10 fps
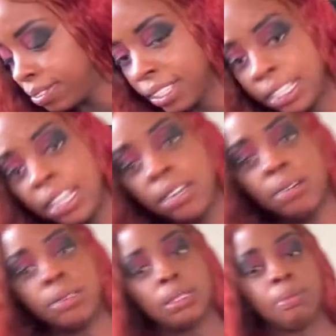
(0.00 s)

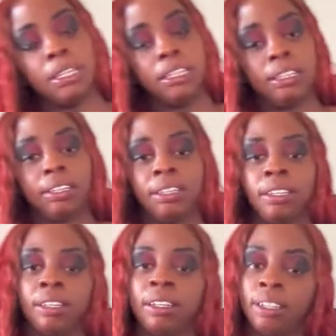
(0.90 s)
Excuse me.
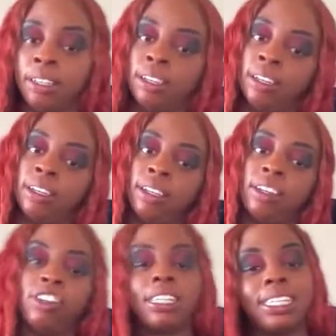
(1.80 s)

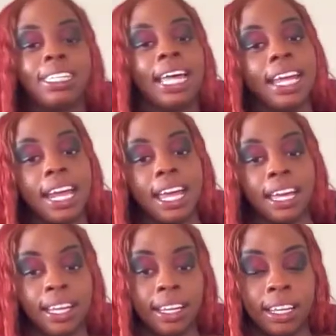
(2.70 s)
Just say
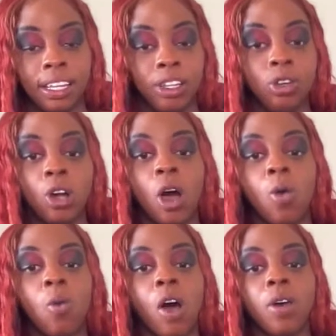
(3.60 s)
that. You
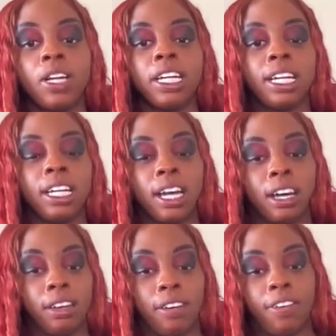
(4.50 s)
don't want it enough.